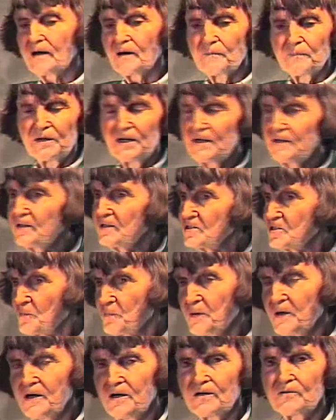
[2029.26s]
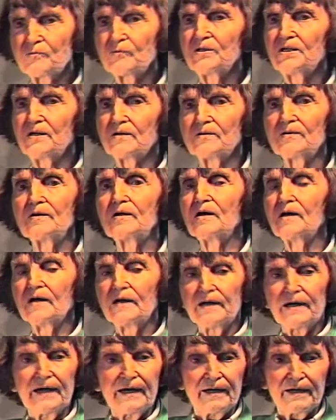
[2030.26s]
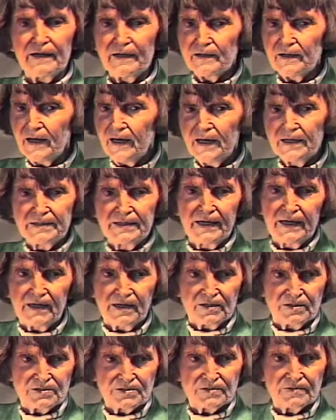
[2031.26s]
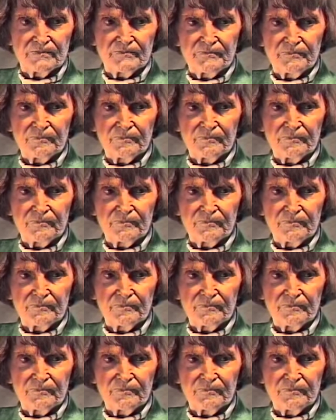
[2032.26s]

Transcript: completely disappeared within eight days.